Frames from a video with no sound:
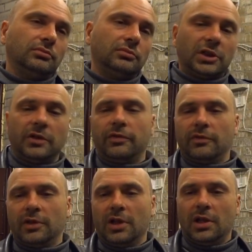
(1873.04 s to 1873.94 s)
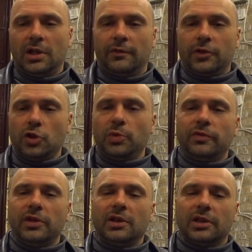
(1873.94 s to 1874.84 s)
But if the stupid
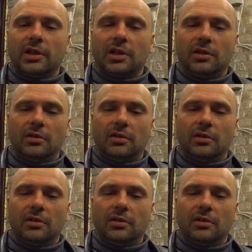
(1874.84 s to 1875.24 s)
thing, like,